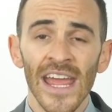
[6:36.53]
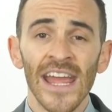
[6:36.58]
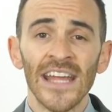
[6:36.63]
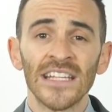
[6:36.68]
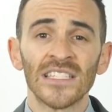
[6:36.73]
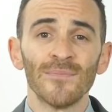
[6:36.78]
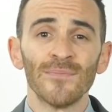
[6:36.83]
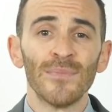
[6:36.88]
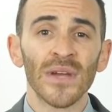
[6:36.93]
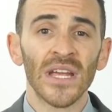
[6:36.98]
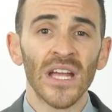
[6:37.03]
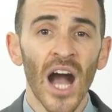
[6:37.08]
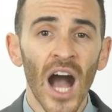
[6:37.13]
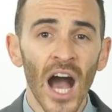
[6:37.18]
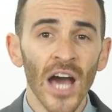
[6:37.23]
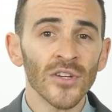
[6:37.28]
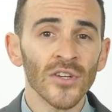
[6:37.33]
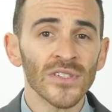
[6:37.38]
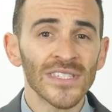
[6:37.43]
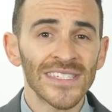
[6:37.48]
It's
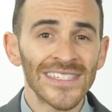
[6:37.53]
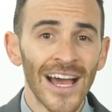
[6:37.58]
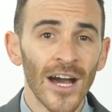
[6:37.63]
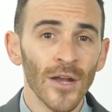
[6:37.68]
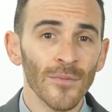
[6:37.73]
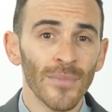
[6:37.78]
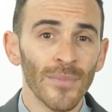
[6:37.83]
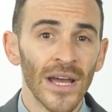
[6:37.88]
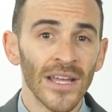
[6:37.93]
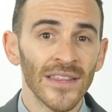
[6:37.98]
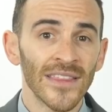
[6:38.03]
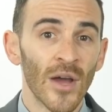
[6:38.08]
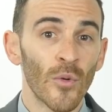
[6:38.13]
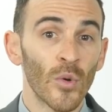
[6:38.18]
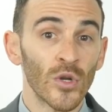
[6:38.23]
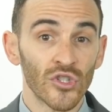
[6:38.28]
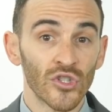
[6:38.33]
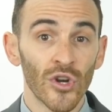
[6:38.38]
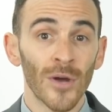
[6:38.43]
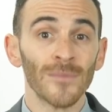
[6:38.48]
McConnell's soundbite that
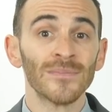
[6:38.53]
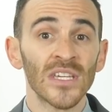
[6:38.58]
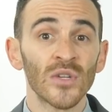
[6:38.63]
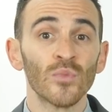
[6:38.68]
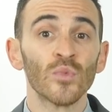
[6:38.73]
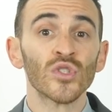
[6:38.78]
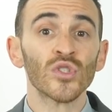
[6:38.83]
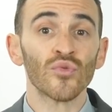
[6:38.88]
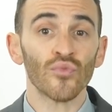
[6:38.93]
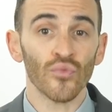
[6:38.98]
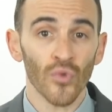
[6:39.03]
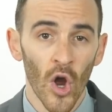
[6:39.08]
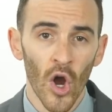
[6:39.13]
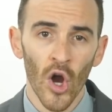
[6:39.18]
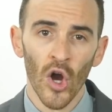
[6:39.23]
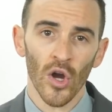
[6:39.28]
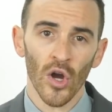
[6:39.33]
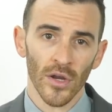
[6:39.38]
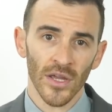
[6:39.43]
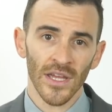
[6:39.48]
what Trump did was
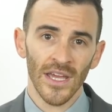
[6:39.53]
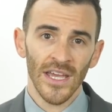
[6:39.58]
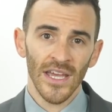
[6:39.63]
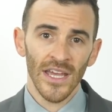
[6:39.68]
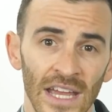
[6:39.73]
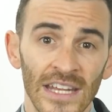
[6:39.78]
wrong,